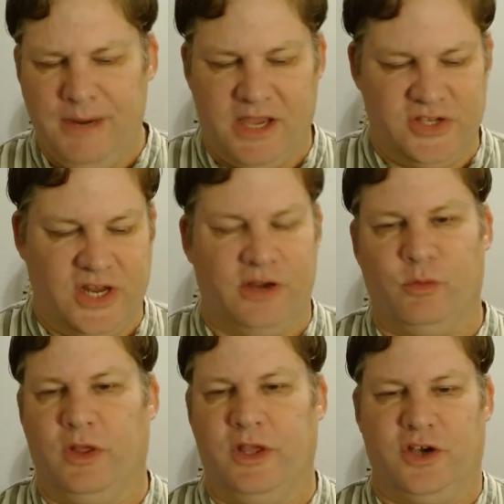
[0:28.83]
because I
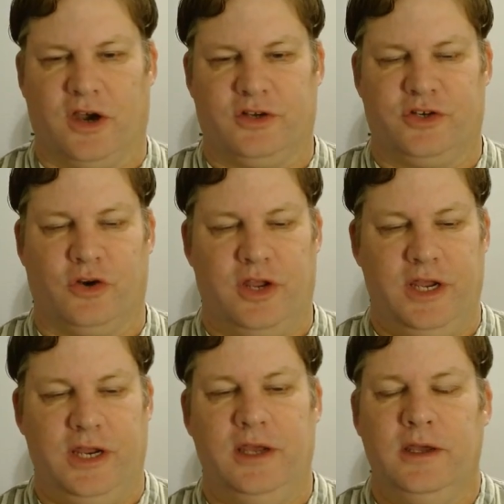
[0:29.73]
didn't really talk
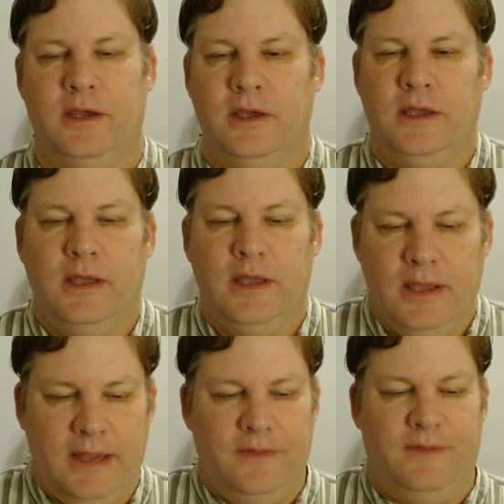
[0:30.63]
turkey
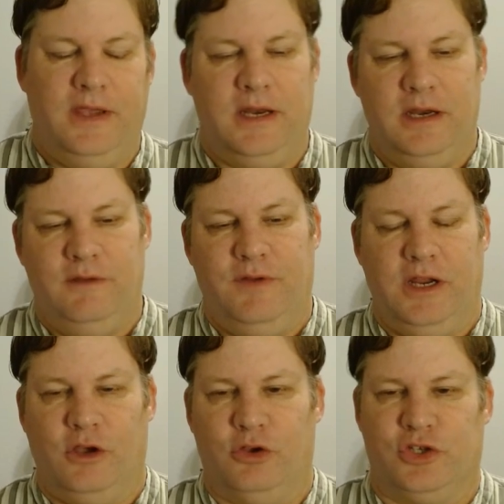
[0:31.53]
in the indie
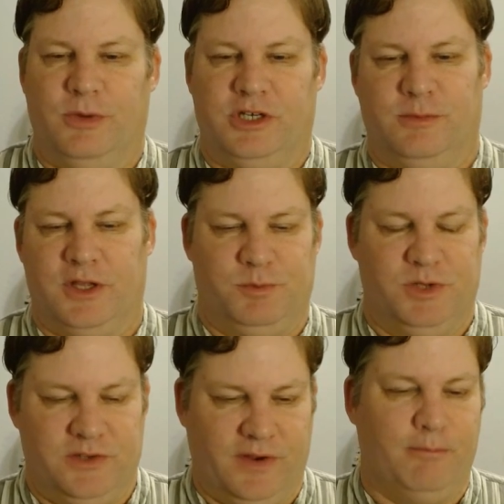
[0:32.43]
video so much about
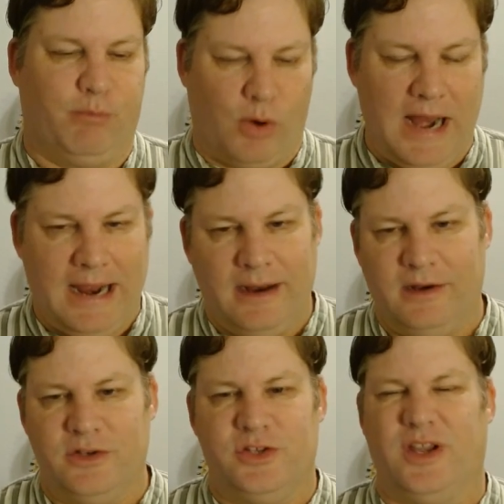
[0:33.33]
specific
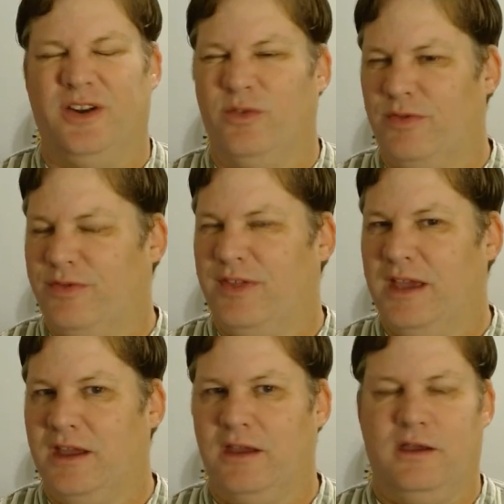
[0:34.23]
brands. I don't
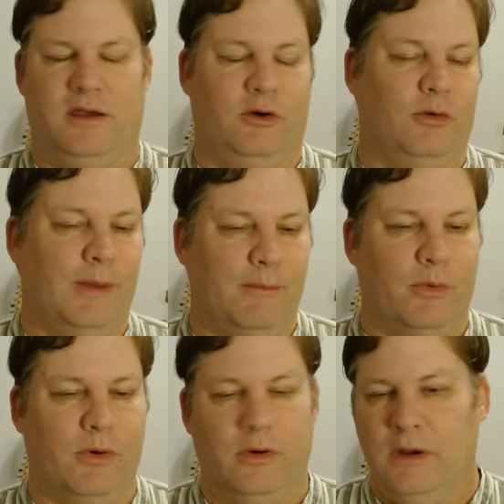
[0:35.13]

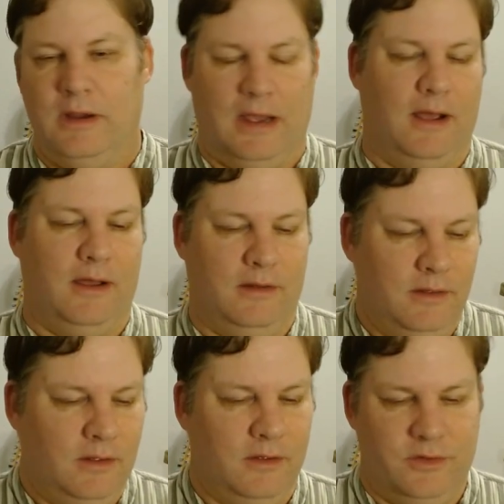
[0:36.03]
remember.
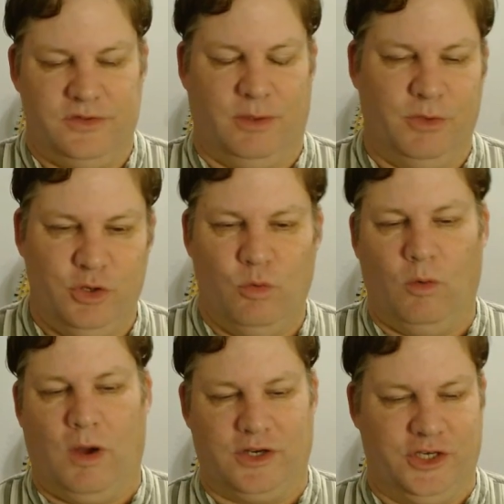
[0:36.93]
Some of you
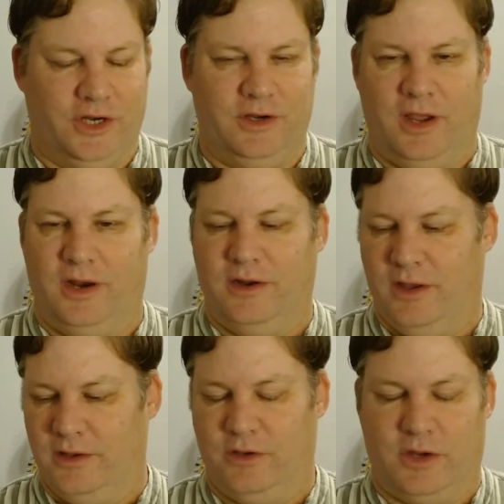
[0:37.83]
will watch it and
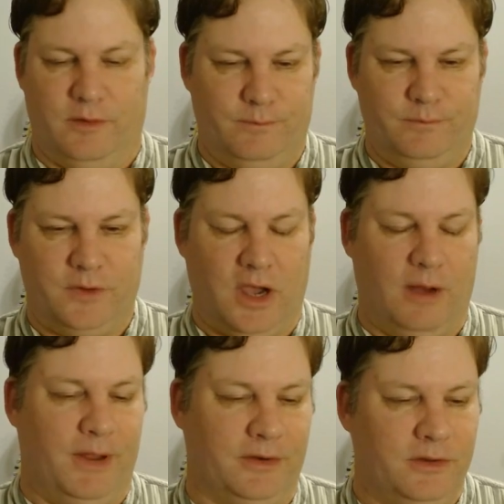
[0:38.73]
you can
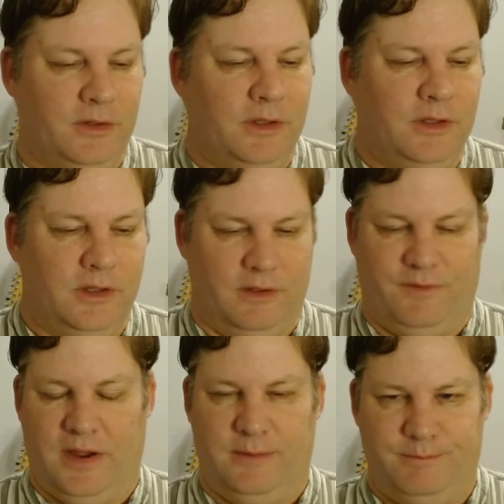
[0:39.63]
comment
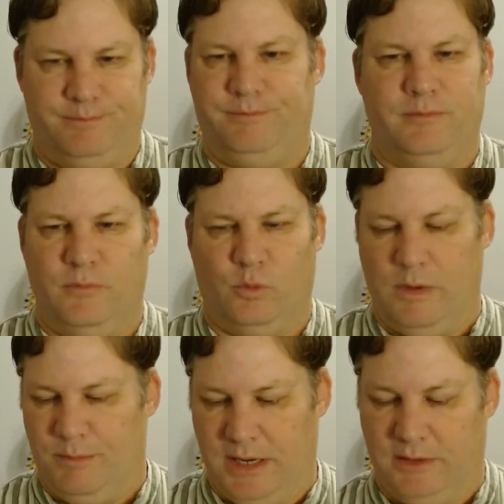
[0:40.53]
if I
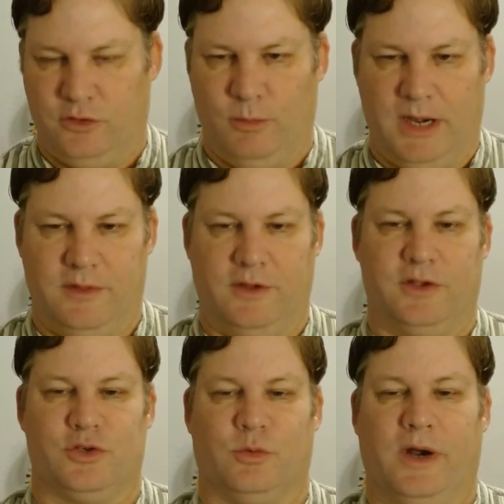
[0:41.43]
repeat too many
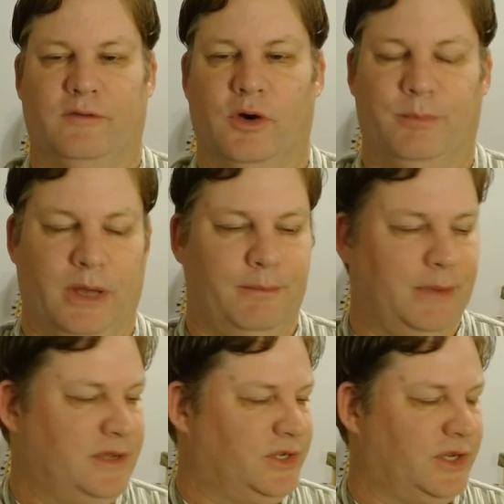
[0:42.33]
things or whatever.
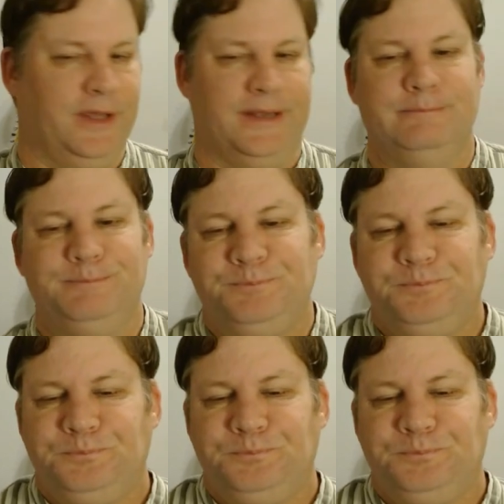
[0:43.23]
But basically,